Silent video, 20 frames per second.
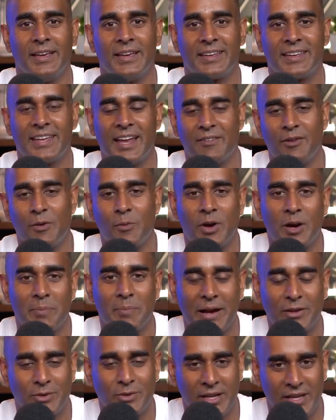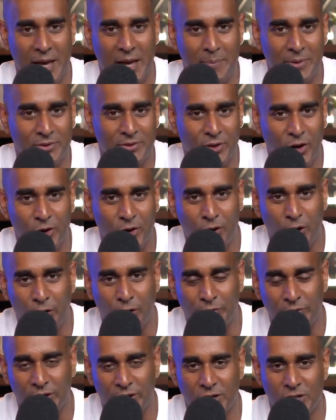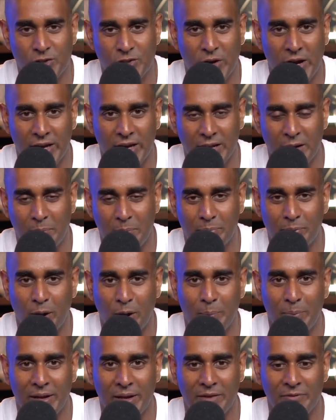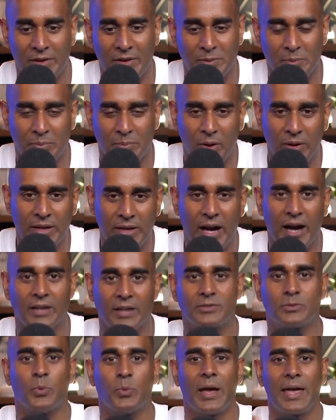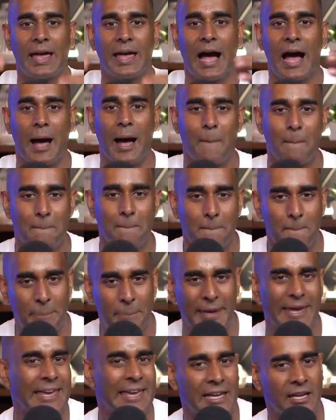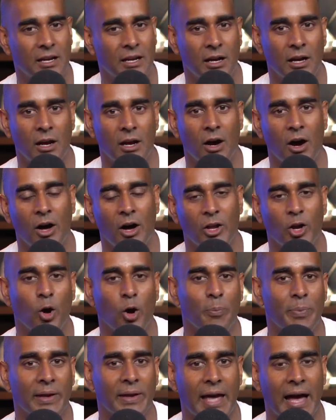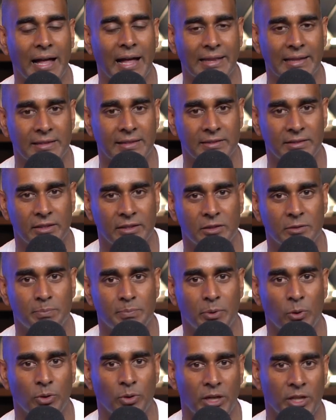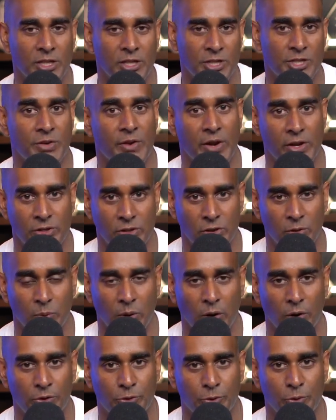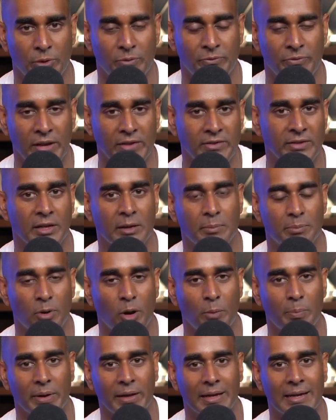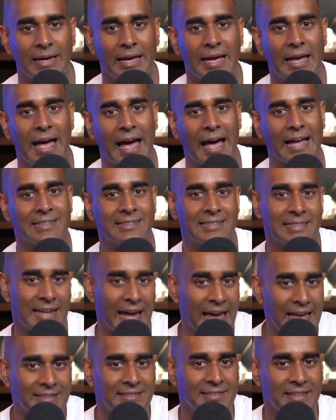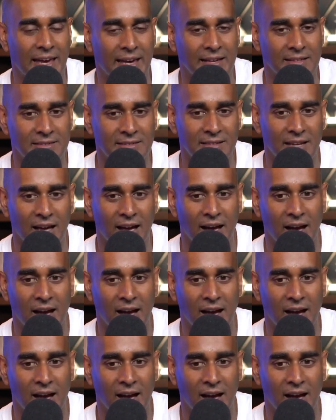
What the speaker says: G'day everyone, welcome back to another episode of the Australian Property Investment Podcast. We are big on helping our listeners build intergenerational wealth through investing in property. And today's guest